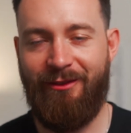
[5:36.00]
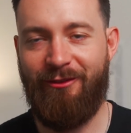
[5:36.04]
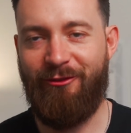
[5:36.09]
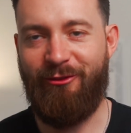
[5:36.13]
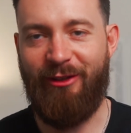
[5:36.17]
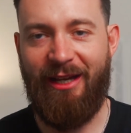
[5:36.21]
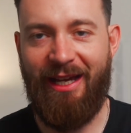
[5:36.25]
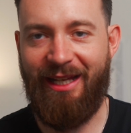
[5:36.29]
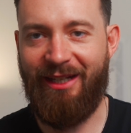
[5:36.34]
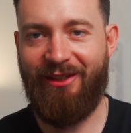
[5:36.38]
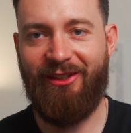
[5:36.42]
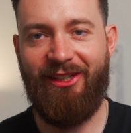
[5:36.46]

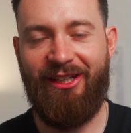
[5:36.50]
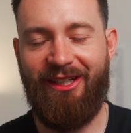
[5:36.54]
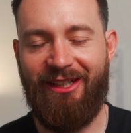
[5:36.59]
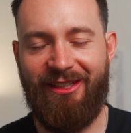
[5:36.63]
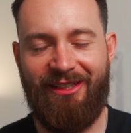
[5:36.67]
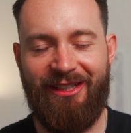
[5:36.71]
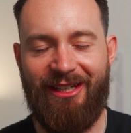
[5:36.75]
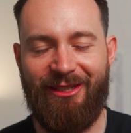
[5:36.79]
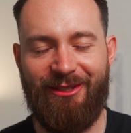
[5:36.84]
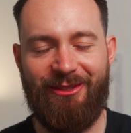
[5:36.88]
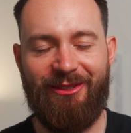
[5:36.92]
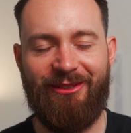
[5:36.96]
Finally, a
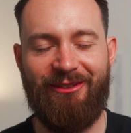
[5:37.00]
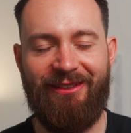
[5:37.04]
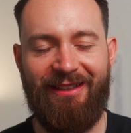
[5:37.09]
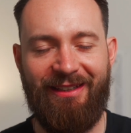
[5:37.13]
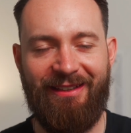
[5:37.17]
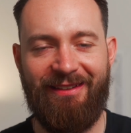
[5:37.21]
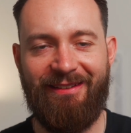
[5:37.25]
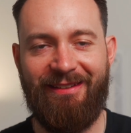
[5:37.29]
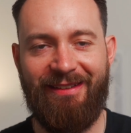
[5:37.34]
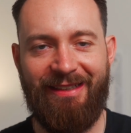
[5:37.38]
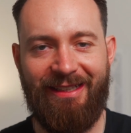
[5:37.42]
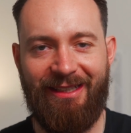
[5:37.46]

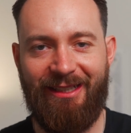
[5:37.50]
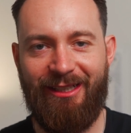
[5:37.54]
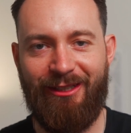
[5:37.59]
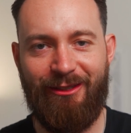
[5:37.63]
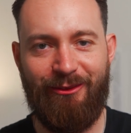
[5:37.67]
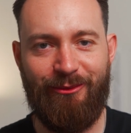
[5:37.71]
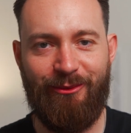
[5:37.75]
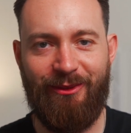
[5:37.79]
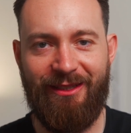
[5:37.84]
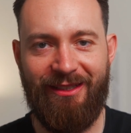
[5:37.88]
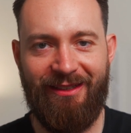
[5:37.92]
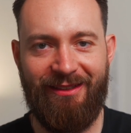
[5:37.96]
touchscreen. I don't know
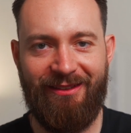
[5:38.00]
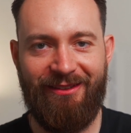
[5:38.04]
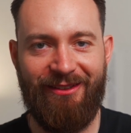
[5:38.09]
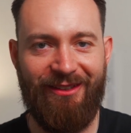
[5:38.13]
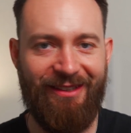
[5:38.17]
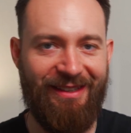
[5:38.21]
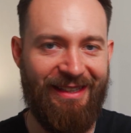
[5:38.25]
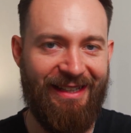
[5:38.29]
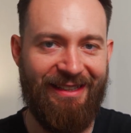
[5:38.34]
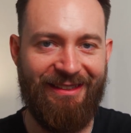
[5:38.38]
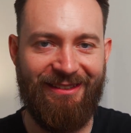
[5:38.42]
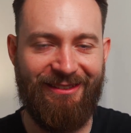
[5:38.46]
what
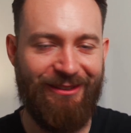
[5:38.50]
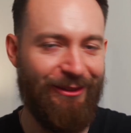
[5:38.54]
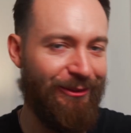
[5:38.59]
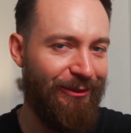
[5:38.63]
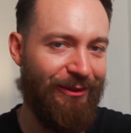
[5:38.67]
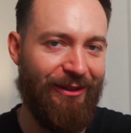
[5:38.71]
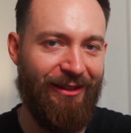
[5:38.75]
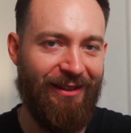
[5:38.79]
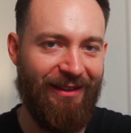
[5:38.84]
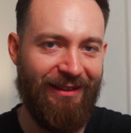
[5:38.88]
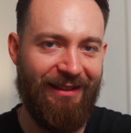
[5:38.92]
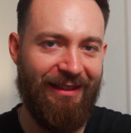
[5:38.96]
took that so
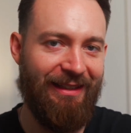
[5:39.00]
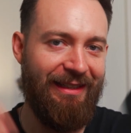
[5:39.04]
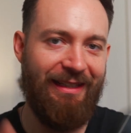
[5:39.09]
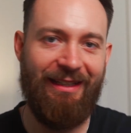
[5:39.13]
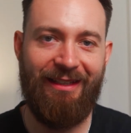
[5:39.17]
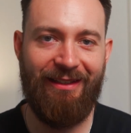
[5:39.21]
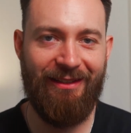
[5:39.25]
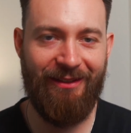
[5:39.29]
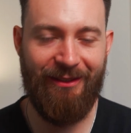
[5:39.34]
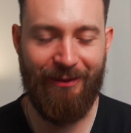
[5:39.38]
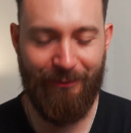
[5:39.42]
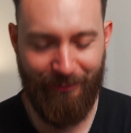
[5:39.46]
long to
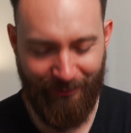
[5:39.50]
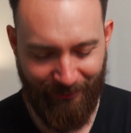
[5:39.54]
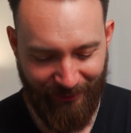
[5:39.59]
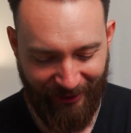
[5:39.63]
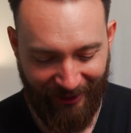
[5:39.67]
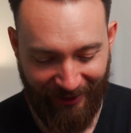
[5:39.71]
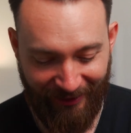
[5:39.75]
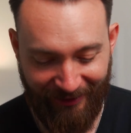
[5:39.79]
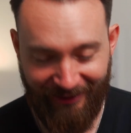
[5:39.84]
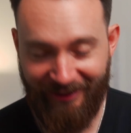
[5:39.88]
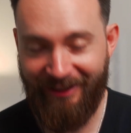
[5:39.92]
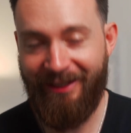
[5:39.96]
either,
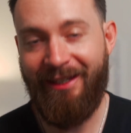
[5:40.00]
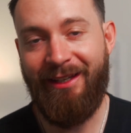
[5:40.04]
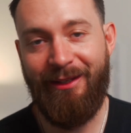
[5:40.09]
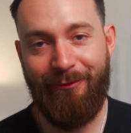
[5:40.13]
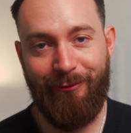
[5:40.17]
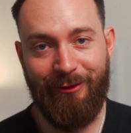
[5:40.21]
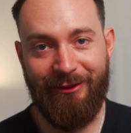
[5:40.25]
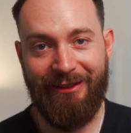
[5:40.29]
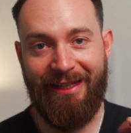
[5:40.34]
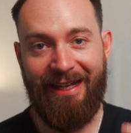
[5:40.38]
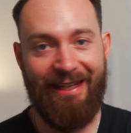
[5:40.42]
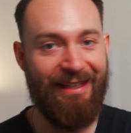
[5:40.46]
but
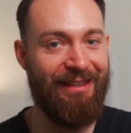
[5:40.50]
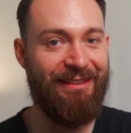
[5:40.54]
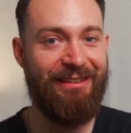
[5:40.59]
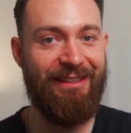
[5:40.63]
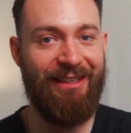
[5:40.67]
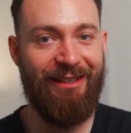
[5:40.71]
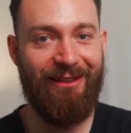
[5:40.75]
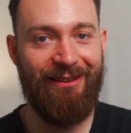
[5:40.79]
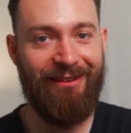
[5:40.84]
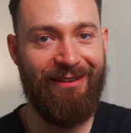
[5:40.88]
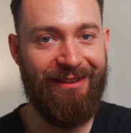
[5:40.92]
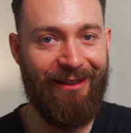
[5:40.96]
glad it's
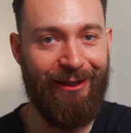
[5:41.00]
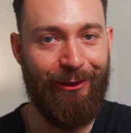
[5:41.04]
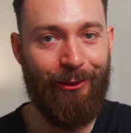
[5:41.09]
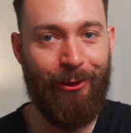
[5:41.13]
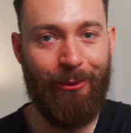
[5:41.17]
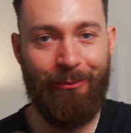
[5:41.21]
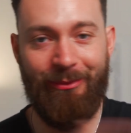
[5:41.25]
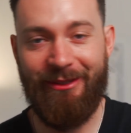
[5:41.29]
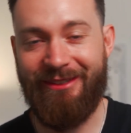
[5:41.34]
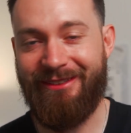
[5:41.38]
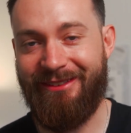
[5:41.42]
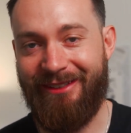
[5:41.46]
here and I
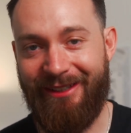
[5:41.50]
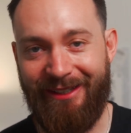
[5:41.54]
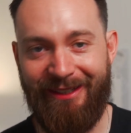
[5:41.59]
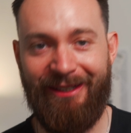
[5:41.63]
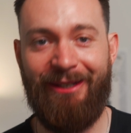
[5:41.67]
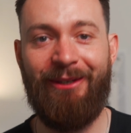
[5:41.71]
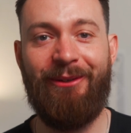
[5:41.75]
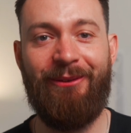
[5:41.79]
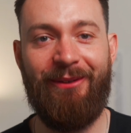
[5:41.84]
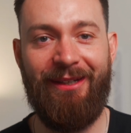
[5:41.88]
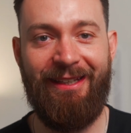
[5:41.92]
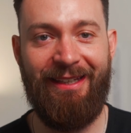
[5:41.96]
hope it's not
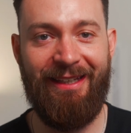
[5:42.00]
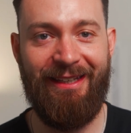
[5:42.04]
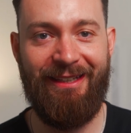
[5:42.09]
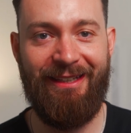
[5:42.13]
going